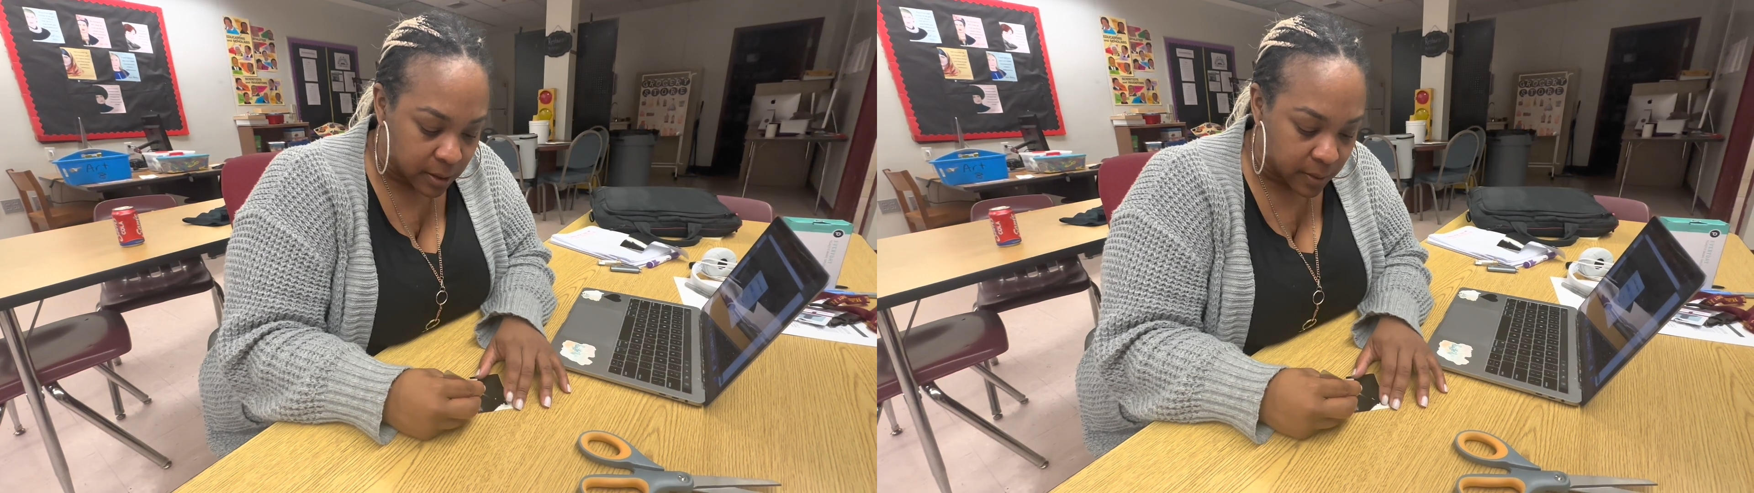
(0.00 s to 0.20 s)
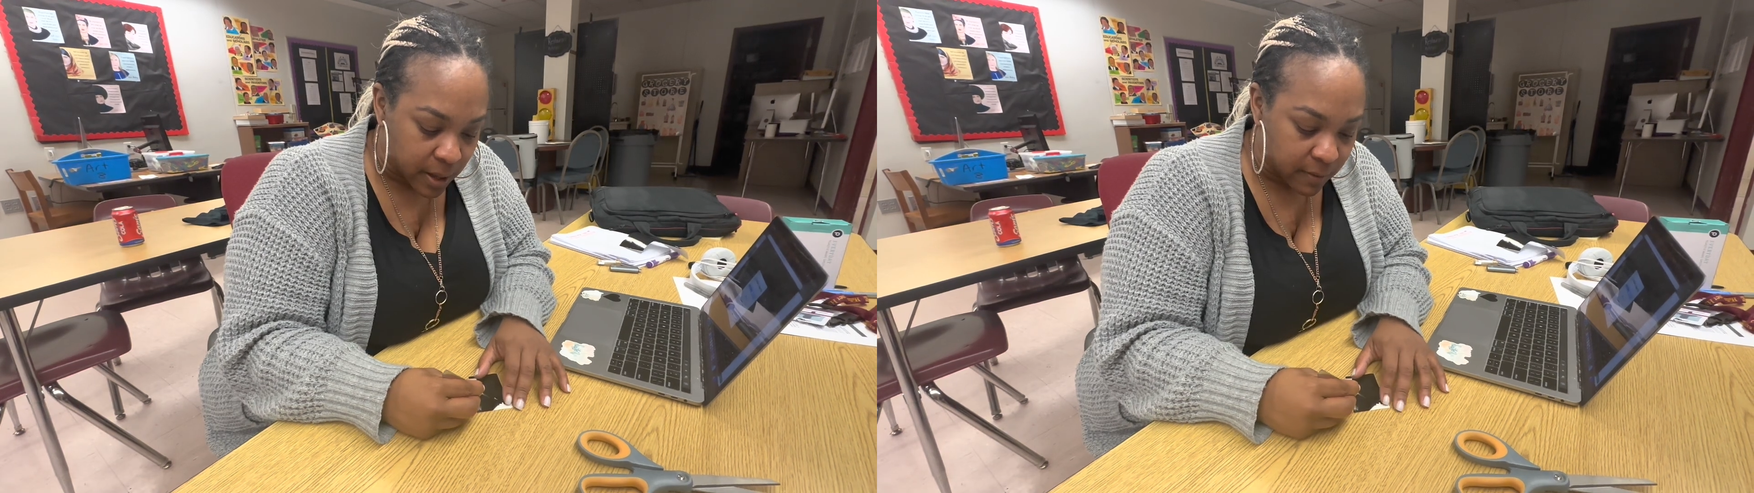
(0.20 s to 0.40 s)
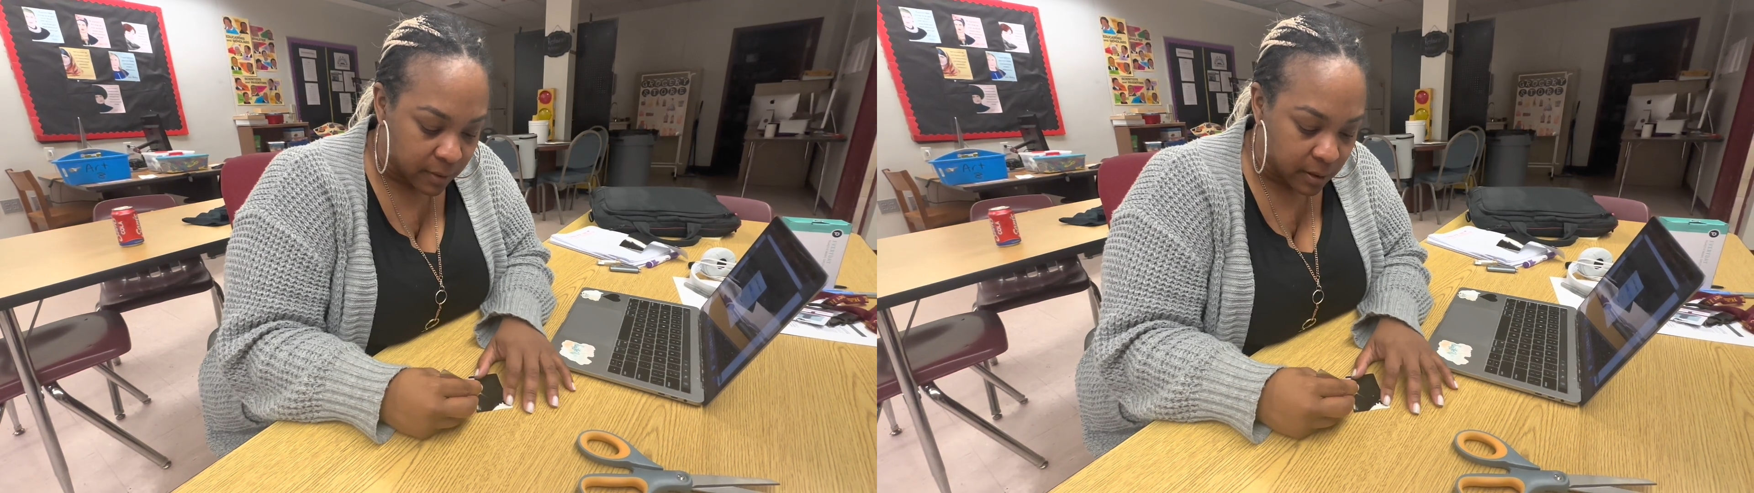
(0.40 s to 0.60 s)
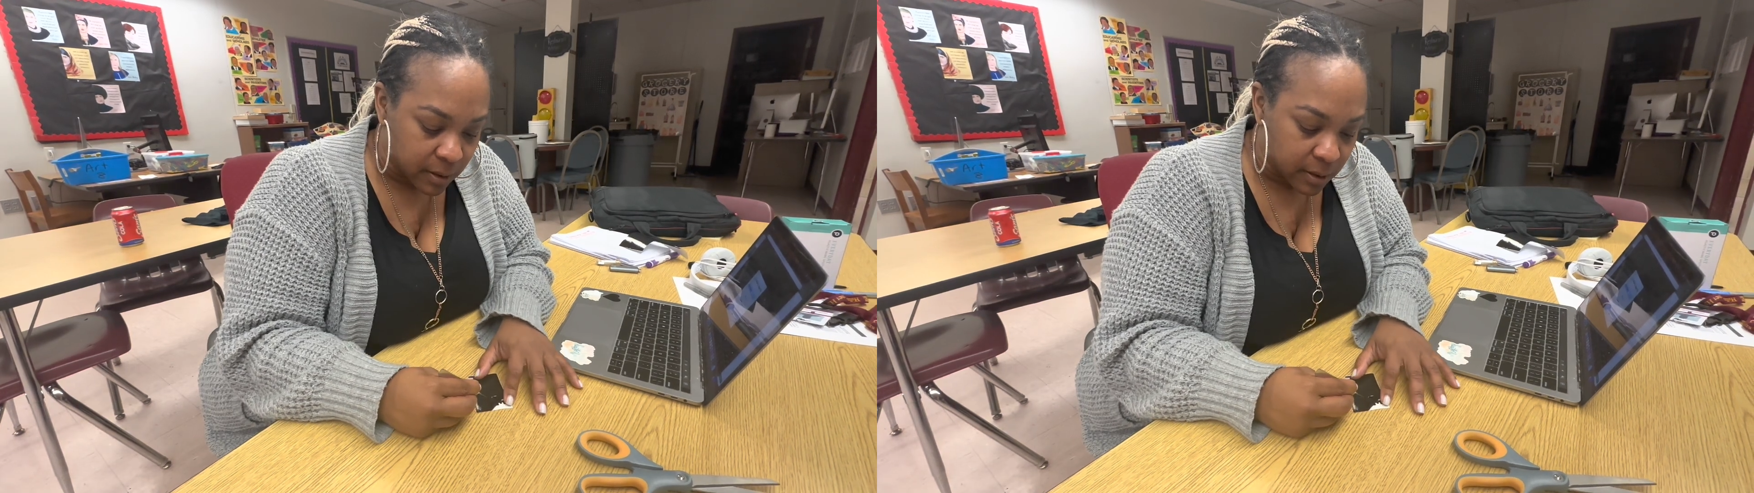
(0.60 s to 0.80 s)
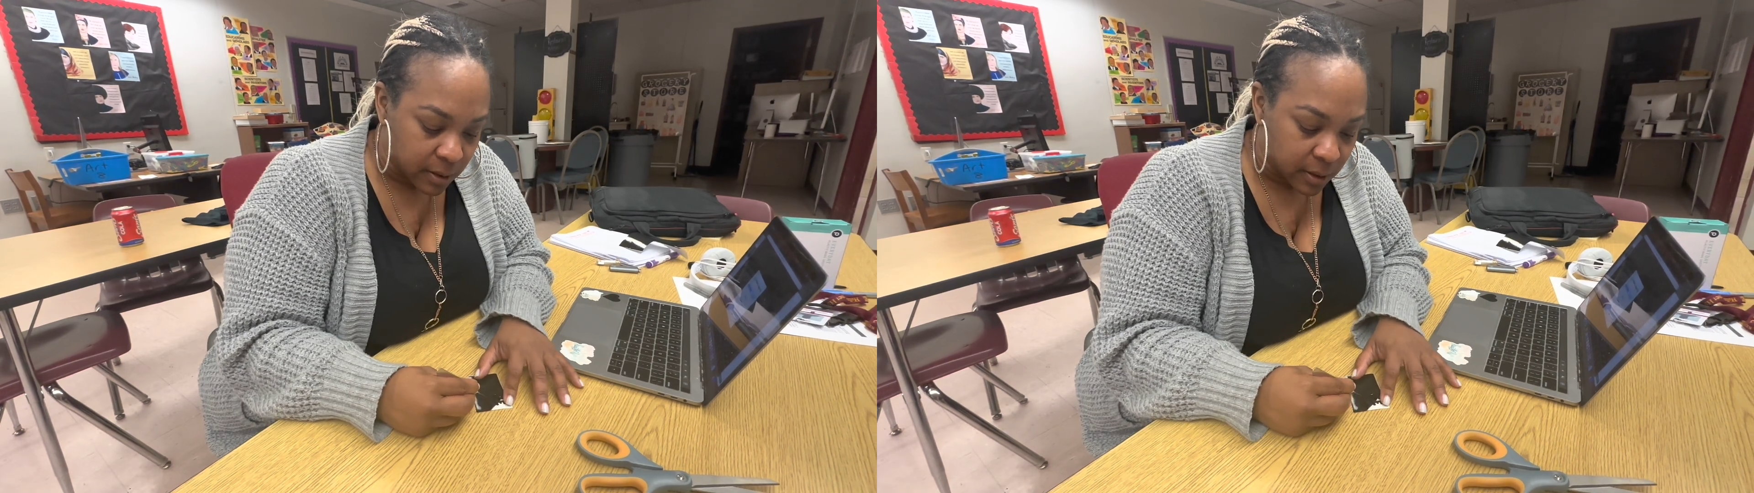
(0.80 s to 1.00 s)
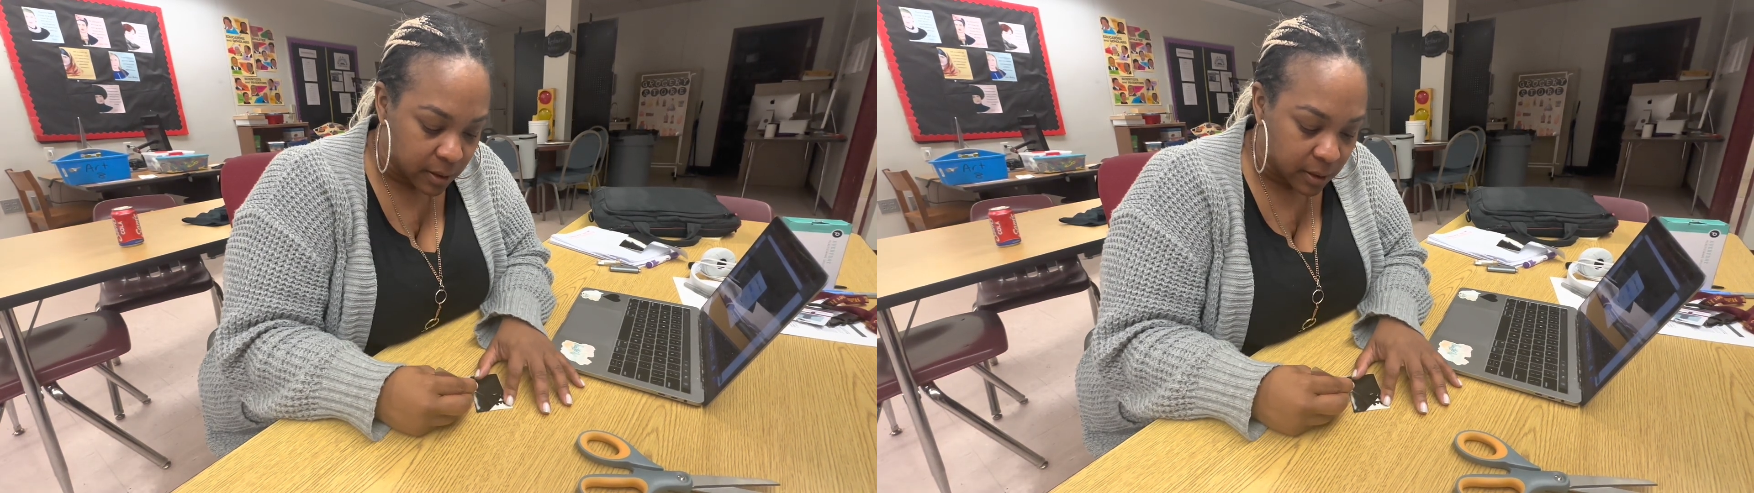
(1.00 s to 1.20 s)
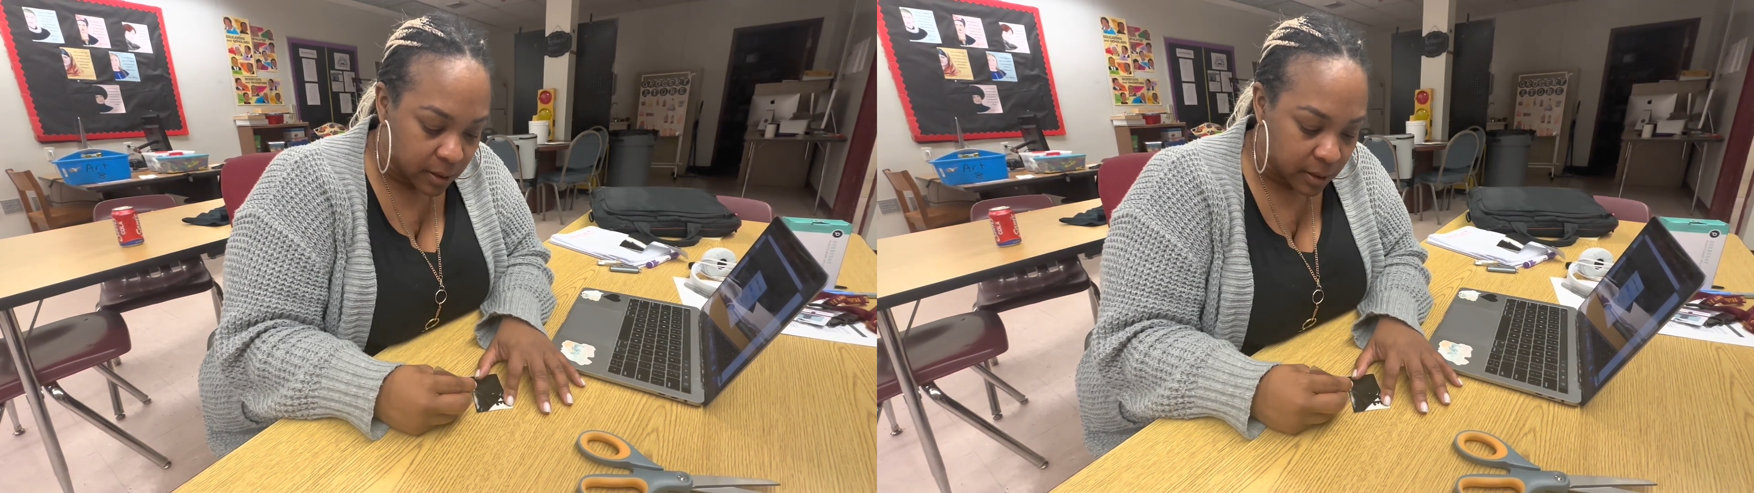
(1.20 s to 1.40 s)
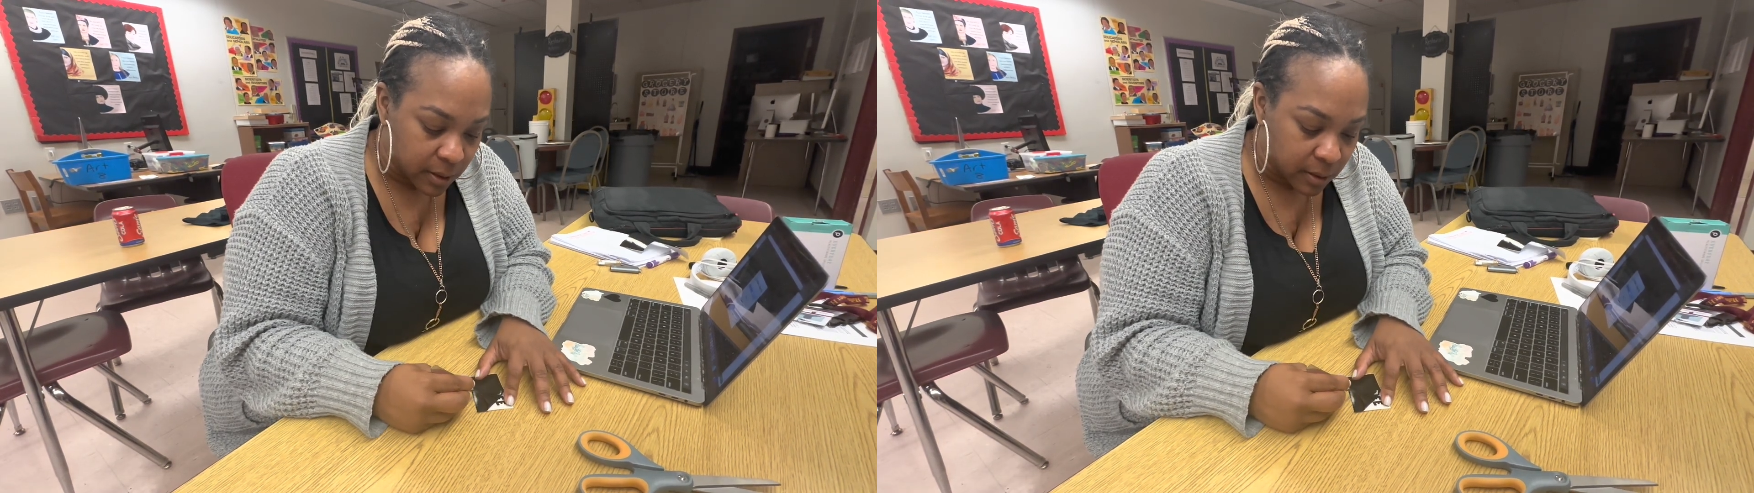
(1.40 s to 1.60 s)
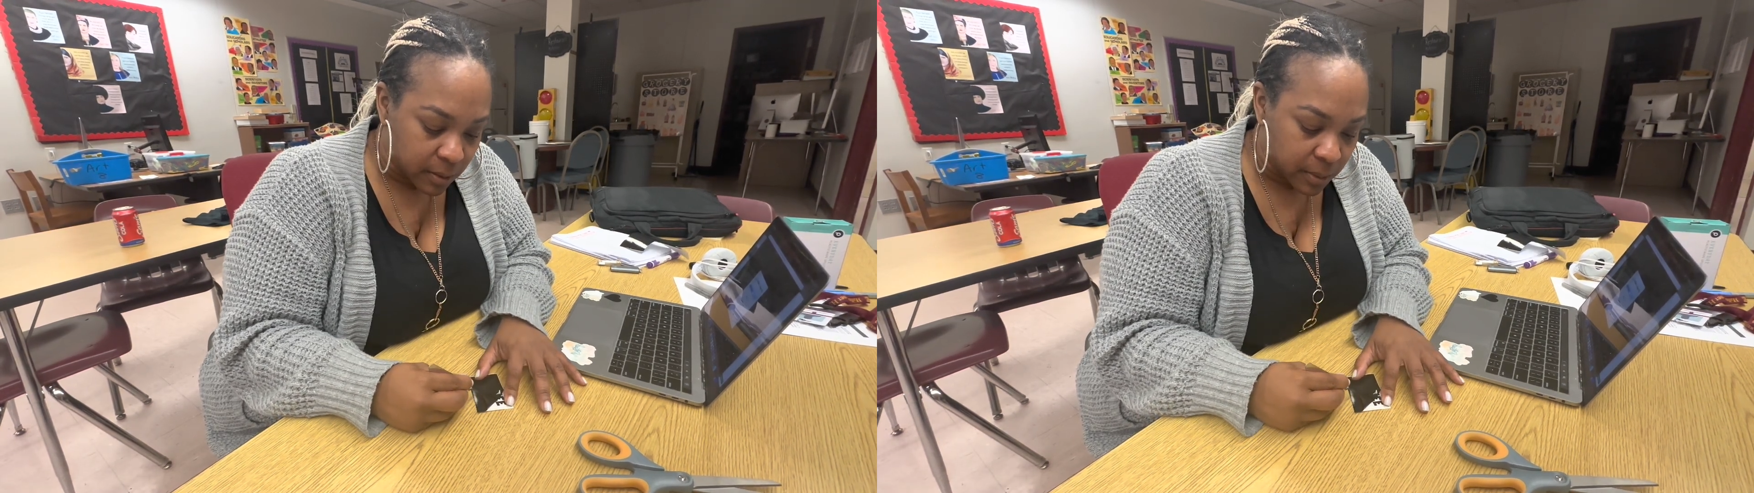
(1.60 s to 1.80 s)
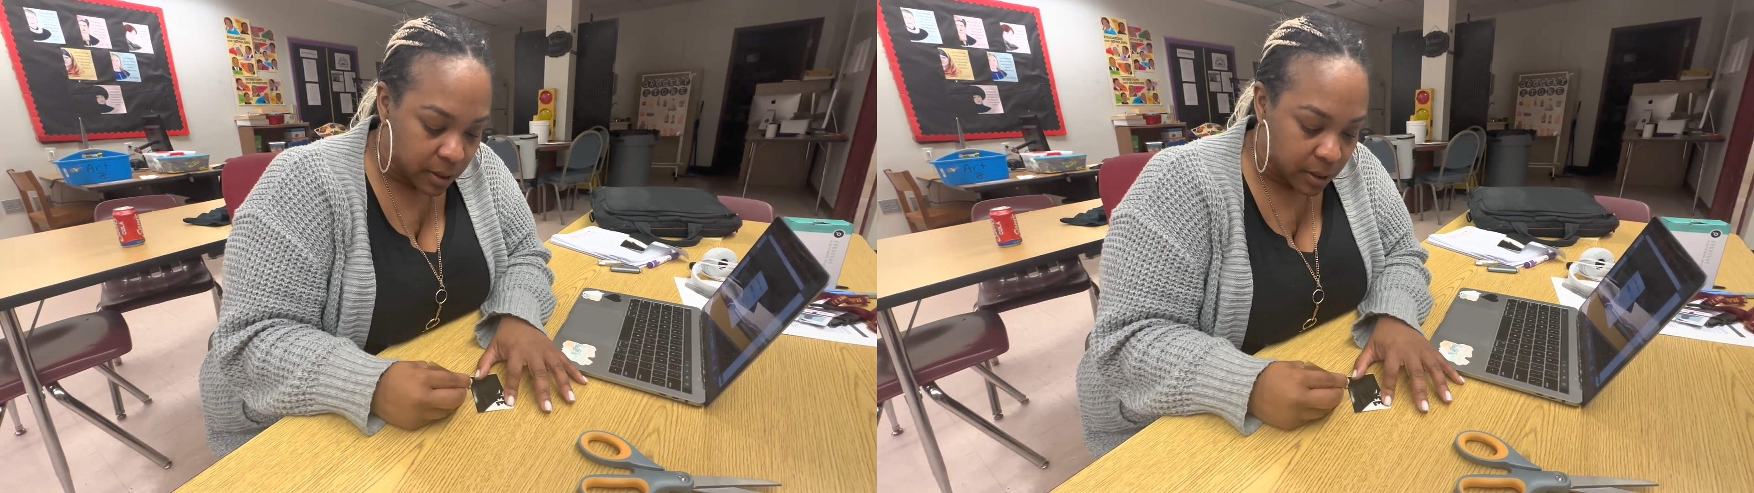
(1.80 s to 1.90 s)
We have a little bit